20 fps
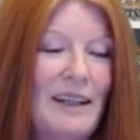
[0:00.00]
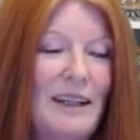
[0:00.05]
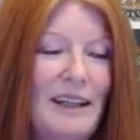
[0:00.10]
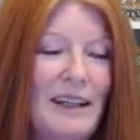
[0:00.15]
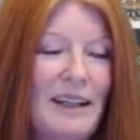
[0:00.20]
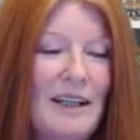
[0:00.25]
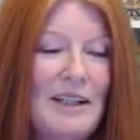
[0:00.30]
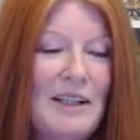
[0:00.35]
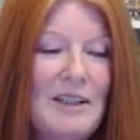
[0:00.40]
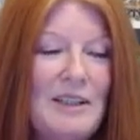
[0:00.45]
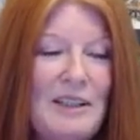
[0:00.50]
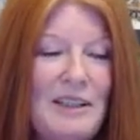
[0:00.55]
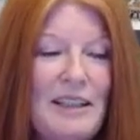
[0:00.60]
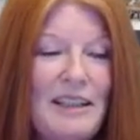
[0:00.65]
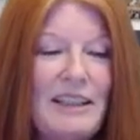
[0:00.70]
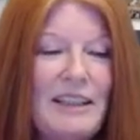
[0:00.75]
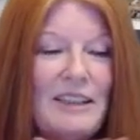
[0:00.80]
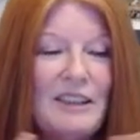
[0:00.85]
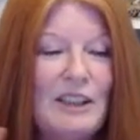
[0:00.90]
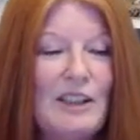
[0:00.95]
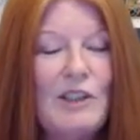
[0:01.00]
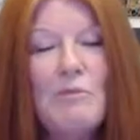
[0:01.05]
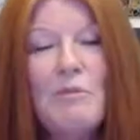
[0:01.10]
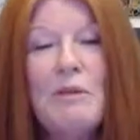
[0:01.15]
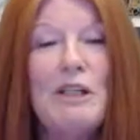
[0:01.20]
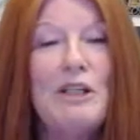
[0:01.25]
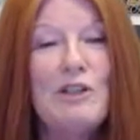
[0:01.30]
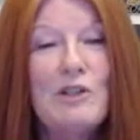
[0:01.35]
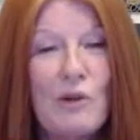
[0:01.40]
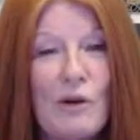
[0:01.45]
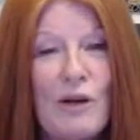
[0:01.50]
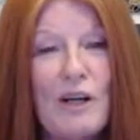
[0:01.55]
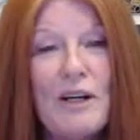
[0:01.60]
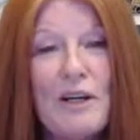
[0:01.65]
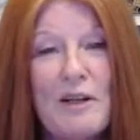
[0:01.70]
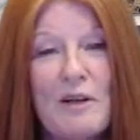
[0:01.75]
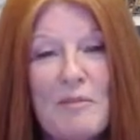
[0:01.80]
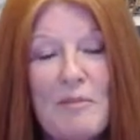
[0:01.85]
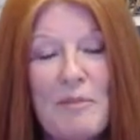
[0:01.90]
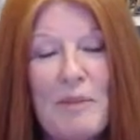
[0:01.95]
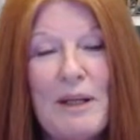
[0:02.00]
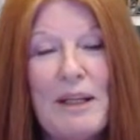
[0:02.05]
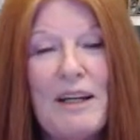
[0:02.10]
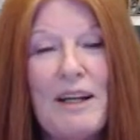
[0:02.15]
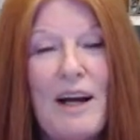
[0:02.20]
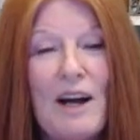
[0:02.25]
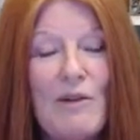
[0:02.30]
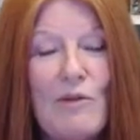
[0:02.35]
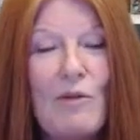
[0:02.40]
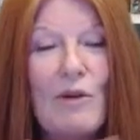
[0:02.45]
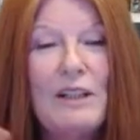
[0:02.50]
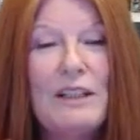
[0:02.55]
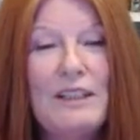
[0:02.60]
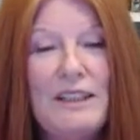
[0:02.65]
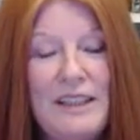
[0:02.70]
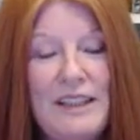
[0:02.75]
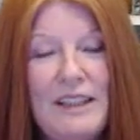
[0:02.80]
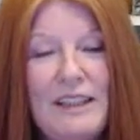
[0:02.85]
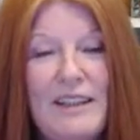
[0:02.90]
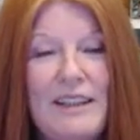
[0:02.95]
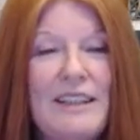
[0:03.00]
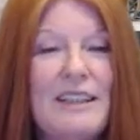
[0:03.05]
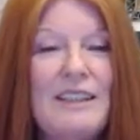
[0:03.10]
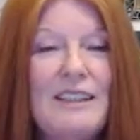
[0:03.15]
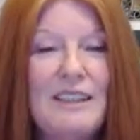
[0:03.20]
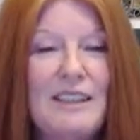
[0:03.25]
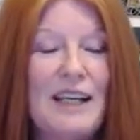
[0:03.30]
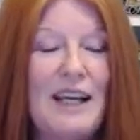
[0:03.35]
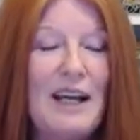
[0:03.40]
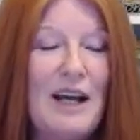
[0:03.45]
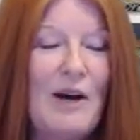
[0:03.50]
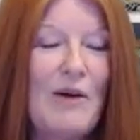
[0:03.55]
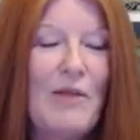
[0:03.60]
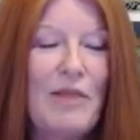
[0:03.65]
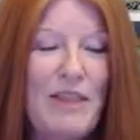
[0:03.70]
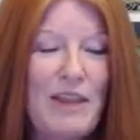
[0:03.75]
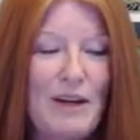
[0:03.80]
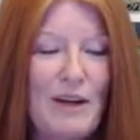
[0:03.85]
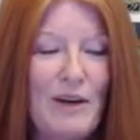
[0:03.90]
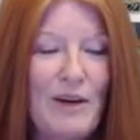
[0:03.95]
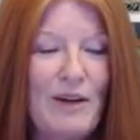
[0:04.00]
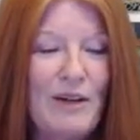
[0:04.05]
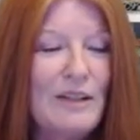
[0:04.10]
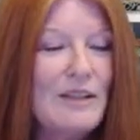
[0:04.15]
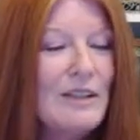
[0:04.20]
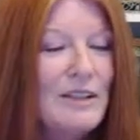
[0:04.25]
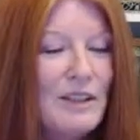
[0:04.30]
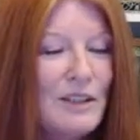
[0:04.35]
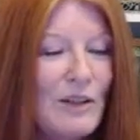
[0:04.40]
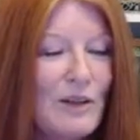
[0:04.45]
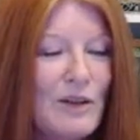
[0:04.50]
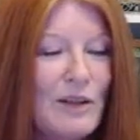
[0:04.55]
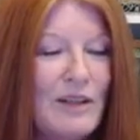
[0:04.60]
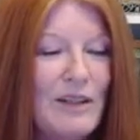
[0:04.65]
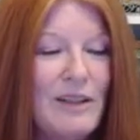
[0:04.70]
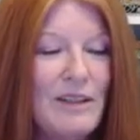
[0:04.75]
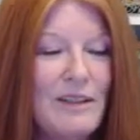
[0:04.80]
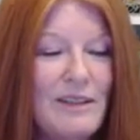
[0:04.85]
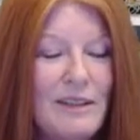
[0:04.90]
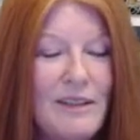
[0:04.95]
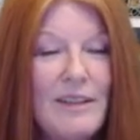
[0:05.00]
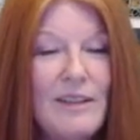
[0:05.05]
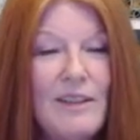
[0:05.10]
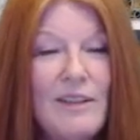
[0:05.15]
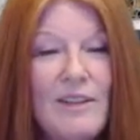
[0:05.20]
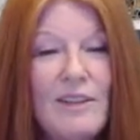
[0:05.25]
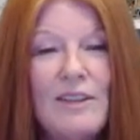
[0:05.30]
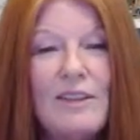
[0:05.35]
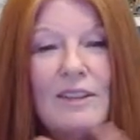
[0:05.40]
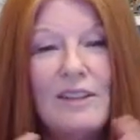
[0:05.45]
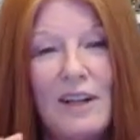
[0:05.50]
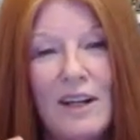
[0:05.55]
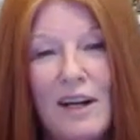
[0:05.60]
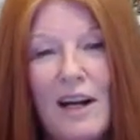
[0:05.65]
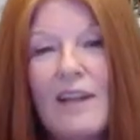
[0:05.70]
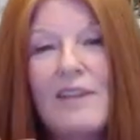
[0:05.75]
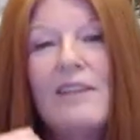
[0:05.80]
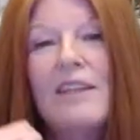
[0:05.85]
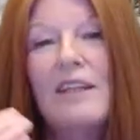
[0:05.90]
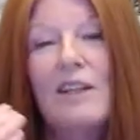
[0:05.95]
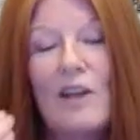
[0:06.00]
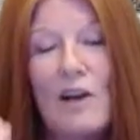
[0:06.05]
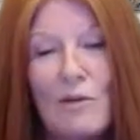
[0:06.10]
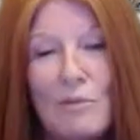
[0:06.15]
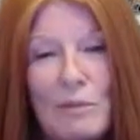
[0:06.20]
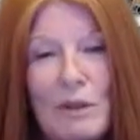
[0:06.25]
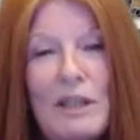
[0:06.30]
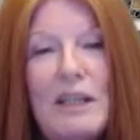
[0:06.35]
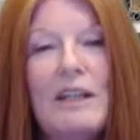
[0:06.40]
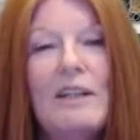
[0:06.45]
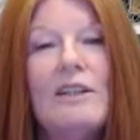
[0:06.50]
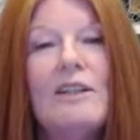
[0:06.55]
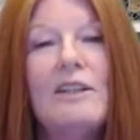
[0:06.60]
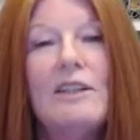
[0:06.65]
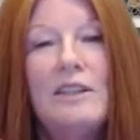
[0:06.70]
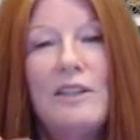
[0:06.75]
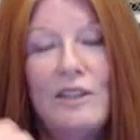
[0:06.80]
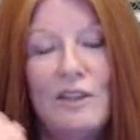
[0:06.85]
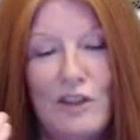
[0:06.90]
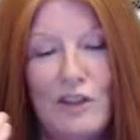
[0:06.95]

And it's going to be short, but I wanted to get this out there so that I think I'll begin